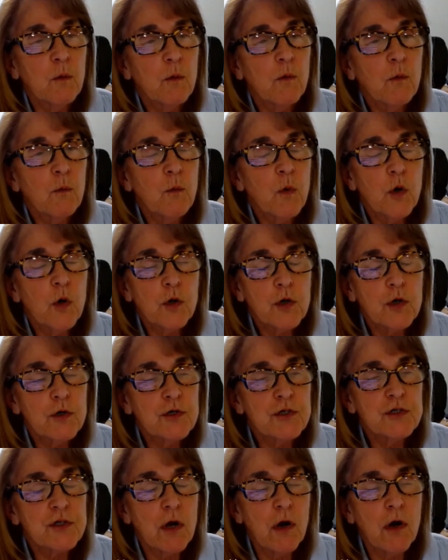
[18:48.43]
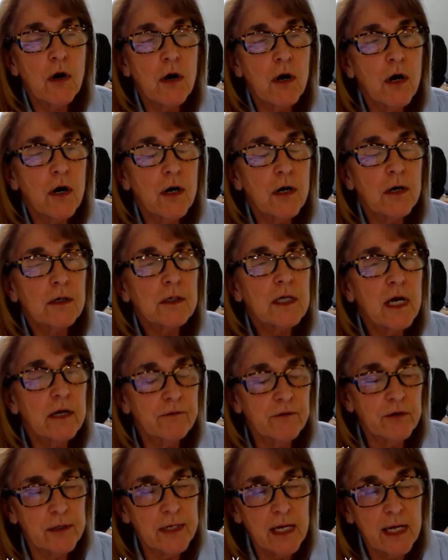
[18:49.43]
workers are
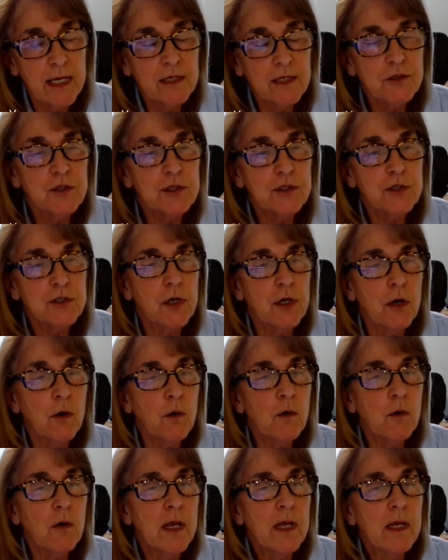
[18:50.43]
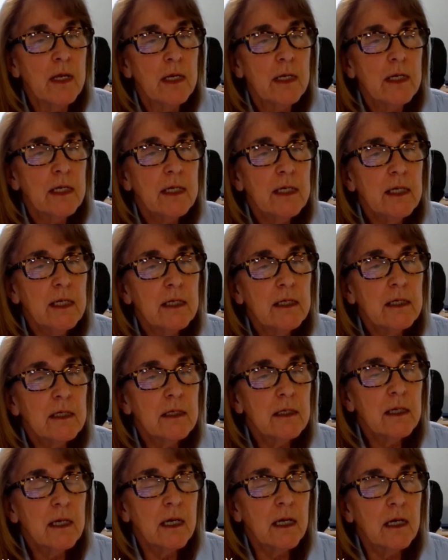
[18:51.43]
covered head to toe
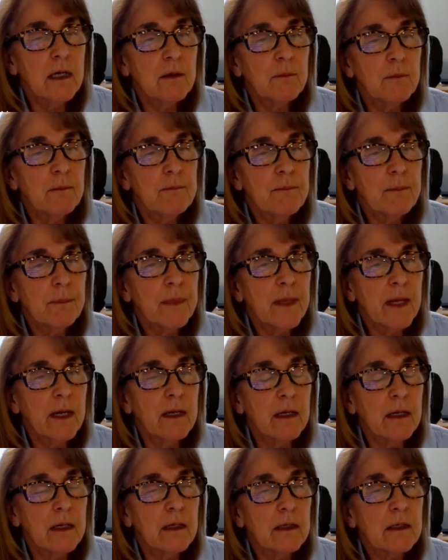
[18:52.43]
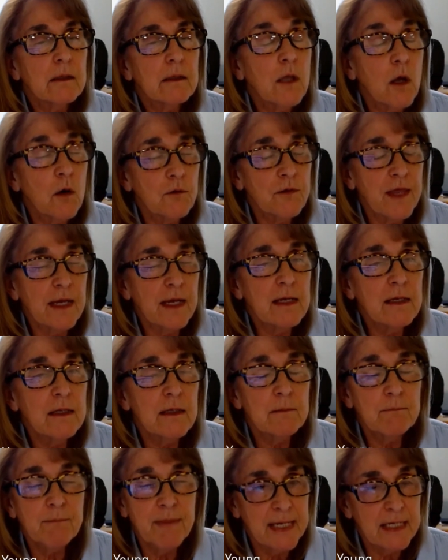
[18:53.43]
in clothing,
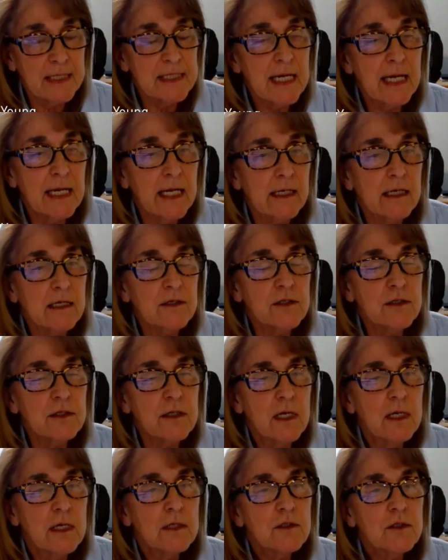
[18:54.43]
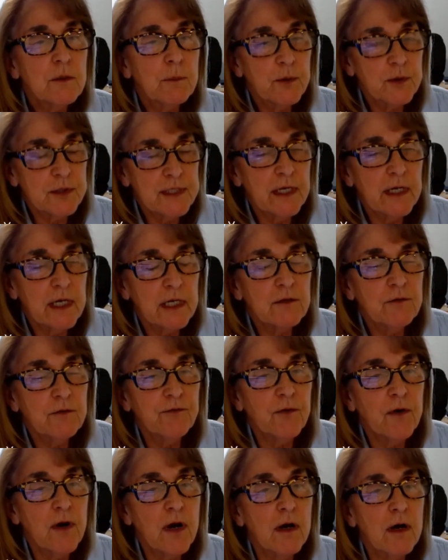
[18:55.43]
bandanas, to protect
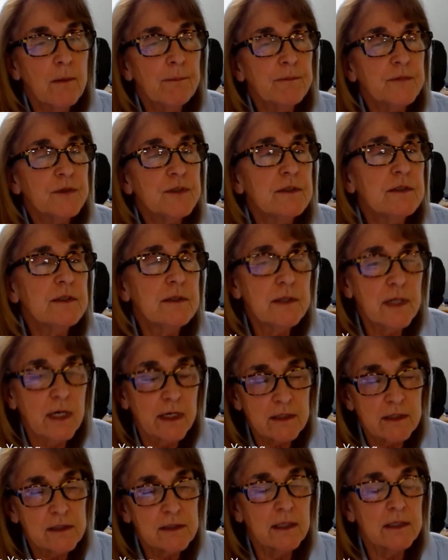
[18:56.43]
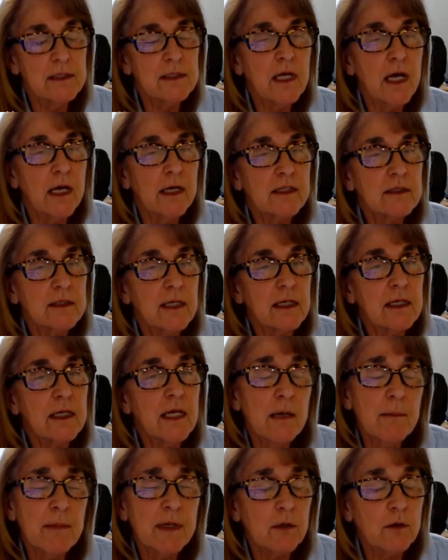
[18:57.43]
from dust and toxic
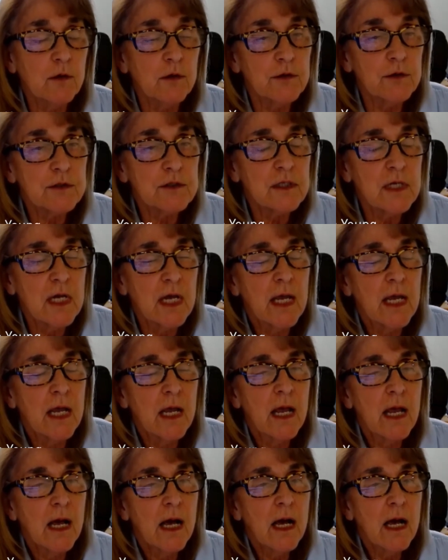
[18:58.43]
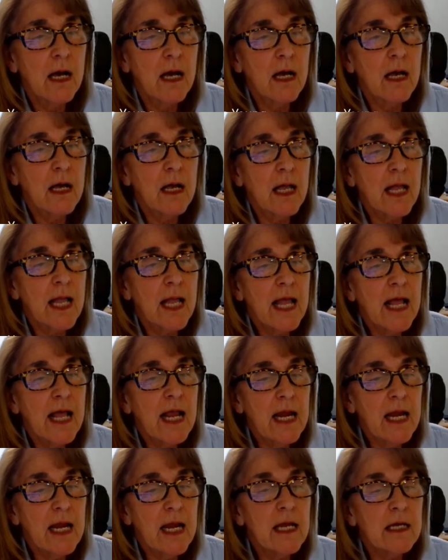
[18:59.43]
chemicals,
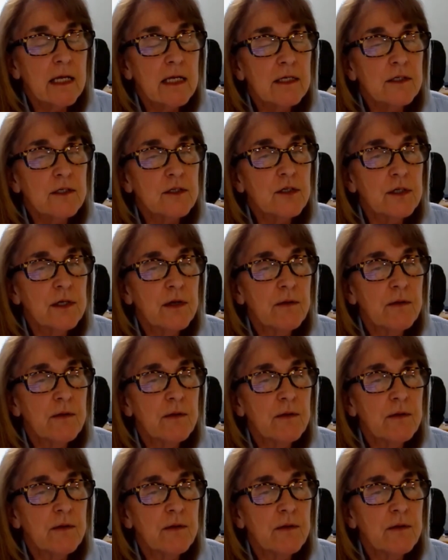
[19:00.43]
then